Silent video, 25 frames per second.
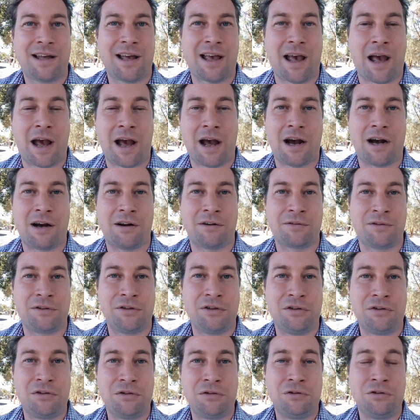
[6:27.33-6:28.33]
how
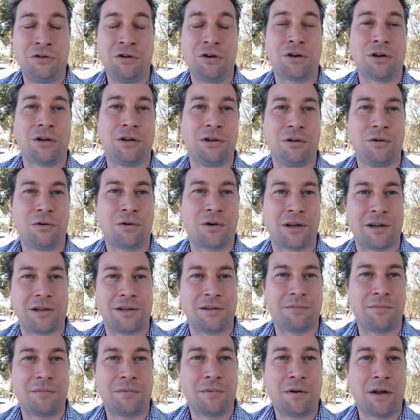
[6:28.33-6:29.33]
you can look
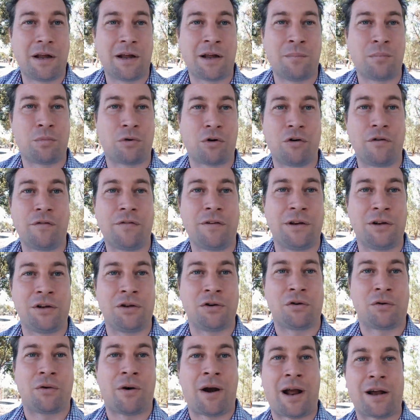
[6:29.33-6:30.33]
at improving
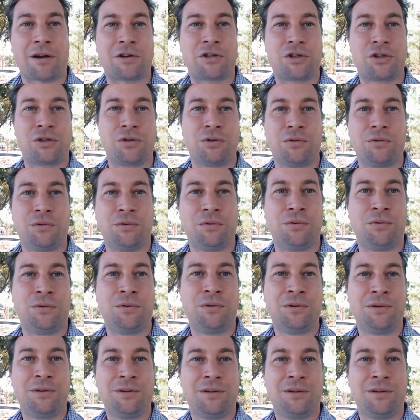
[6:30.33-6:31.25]
your actual